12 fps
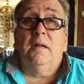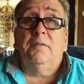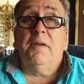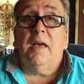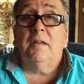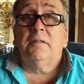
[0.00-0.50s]
If
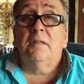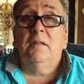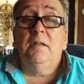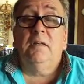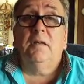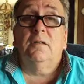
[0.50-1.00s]

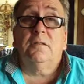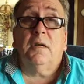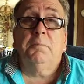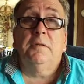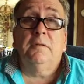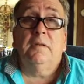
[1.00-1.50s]
gasoline goes
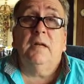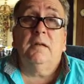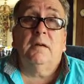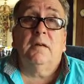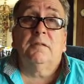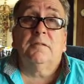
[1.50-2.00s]
up to
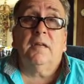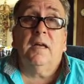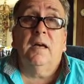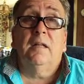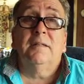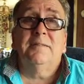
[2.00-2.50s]
$10 a
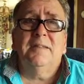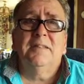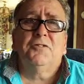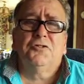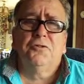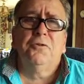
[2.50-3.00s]
gallon,
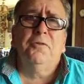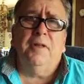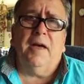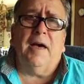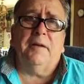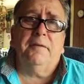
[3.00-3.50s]
screw
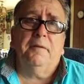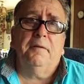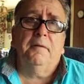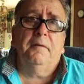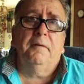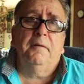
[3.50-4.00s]
that,
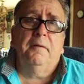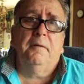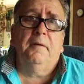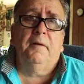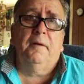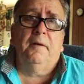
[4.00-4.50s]

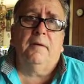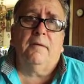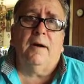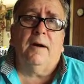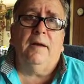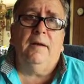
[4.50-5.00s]

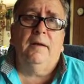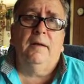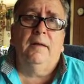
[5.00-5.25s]
right?